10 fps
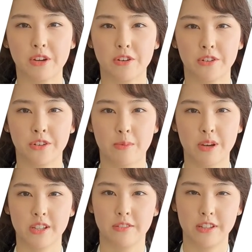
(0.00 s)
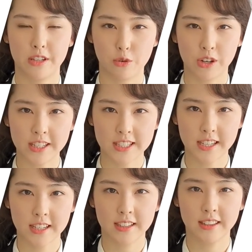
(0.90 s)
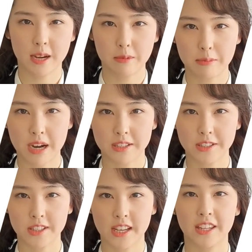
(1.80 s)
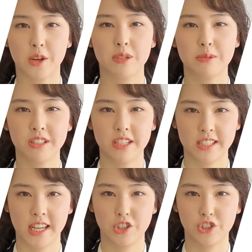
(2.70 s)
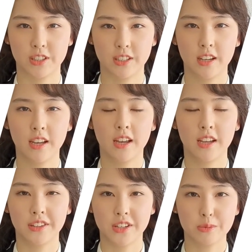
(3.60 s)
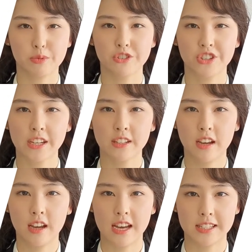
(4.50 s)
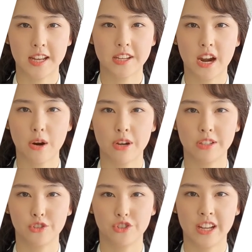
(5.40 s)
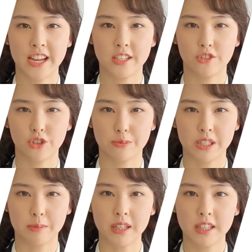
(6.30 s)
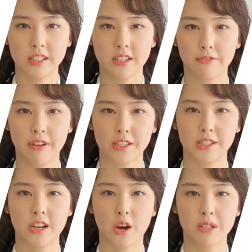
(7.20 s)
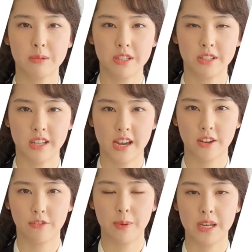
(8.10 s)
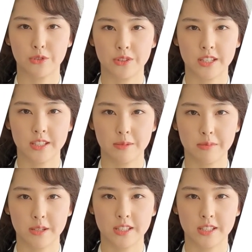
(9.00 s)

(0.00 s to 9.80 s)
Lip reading: macroeconomics of inequality, labor markets, and optimal taxation. In this project, I study how heterogeneity in job stability affects the optimal design of pension systems.